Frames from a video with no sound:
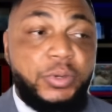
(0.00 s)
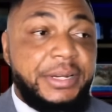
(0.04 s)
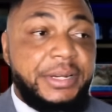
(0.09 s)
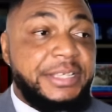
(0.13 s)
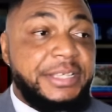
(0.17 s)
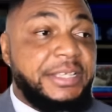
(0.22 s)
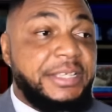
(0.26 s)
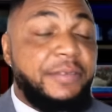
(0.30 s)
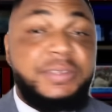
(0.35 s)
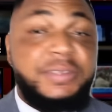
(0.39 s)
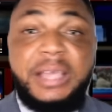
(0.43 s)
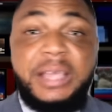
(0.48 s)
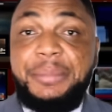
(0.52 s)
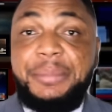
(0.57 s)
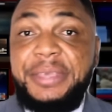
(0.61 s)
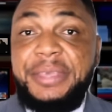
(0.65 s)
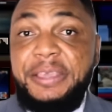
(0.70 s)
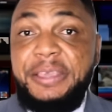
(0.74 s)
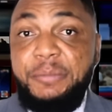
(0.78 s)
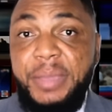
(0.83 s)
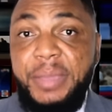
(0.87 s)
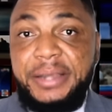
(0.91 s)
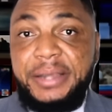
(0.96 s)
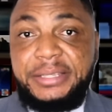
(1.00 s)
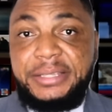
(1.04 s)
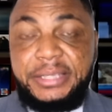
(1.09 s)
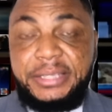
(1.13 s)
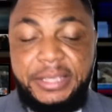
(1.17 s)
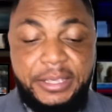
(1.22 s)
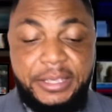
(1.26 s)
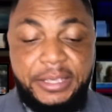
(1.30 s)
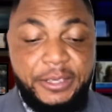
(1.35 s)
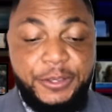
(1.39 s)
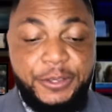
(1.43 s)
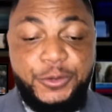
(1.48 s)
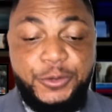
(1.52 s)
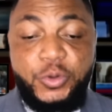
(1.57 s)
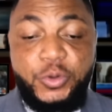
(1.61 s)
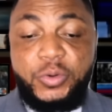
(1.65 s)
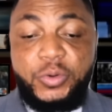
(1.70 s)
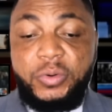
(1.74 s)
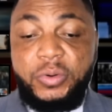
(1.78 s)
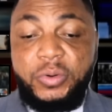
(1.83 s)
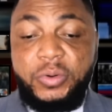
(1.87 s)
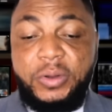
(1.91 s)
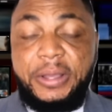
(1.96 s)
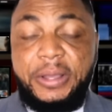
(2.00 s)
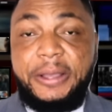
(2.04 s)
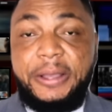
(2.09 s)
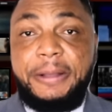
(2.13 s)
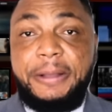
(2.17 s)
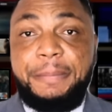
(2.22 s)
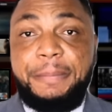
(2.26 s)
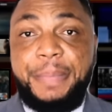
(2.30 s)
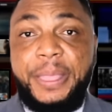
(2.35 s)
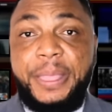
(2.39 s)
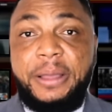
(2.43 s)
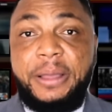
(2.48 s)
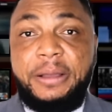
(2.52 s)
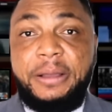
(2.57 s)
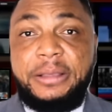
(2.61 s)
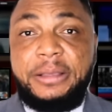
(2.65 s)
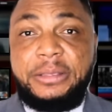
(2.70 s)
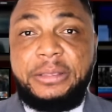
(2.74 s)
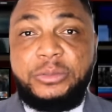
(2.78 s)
receive some emails in your um, uh,